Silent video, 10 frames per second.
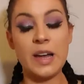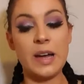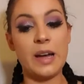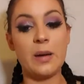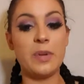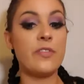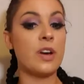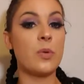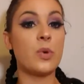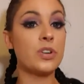if
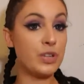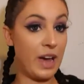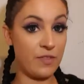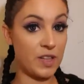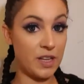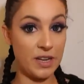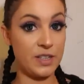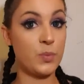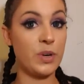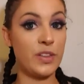I were to have a
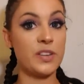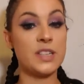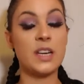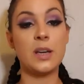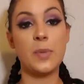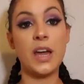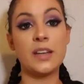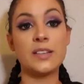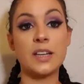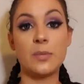client with tinea pedis,